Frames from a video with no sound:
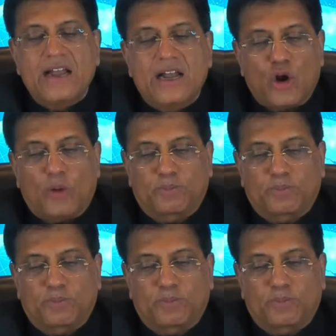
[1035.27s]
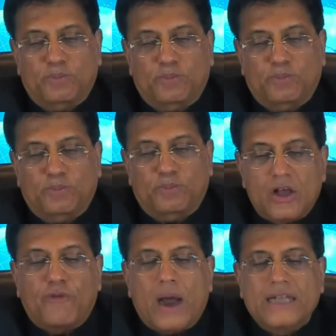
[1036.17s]
and adoption
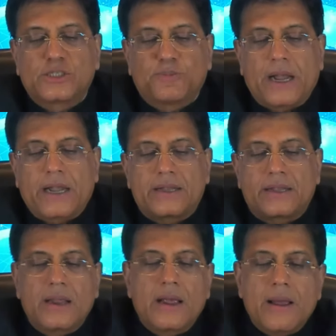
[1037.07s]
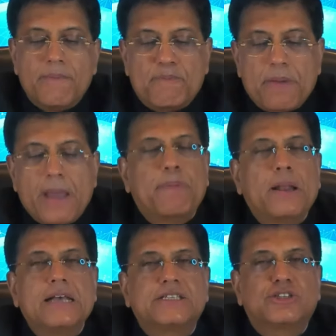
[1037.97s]
of a widespread
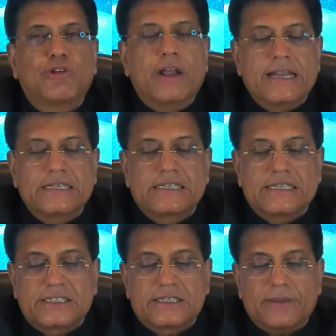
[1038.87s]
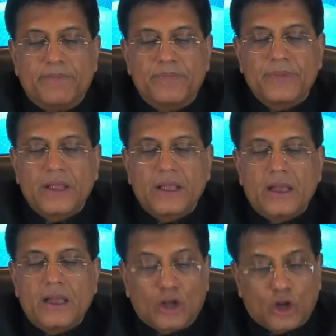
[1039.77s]
paperless trading system
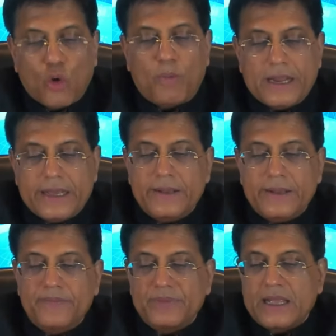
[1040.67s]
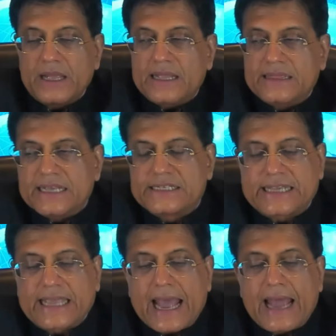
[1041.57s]
globally.
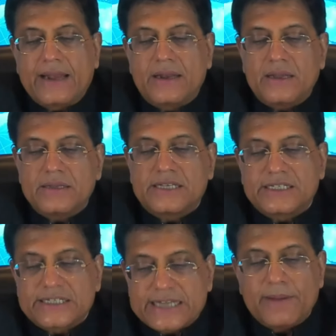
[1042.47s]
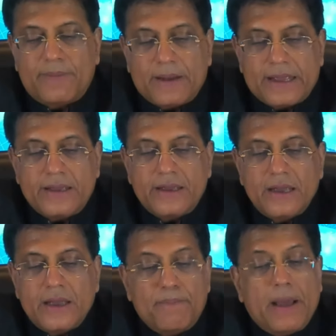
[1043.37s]
This can sustainably
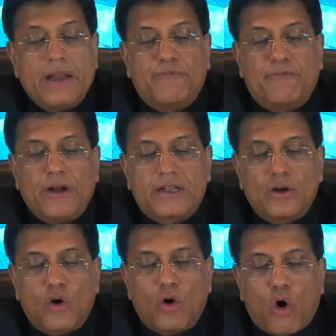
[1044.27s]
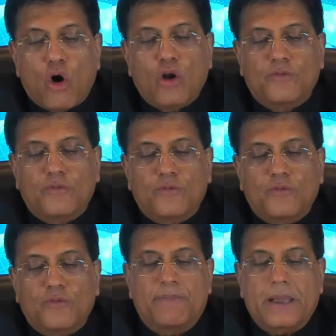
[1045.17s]
benefit all of the
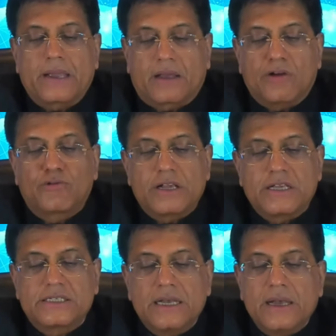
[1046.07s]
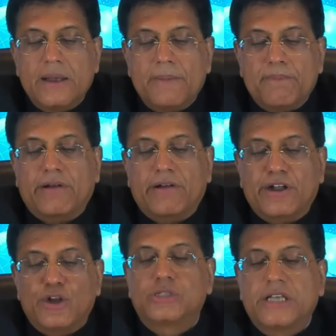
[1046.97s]
developing countries by
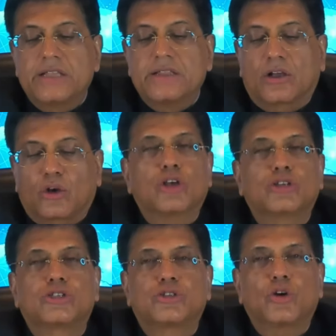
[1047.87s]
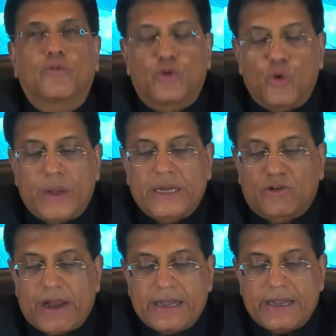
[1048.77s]
reducing the cost of doing
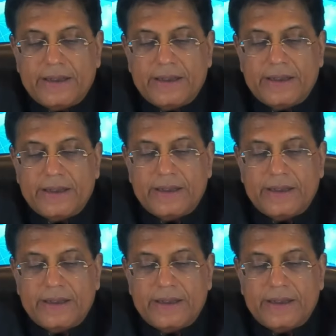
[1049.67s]
trade.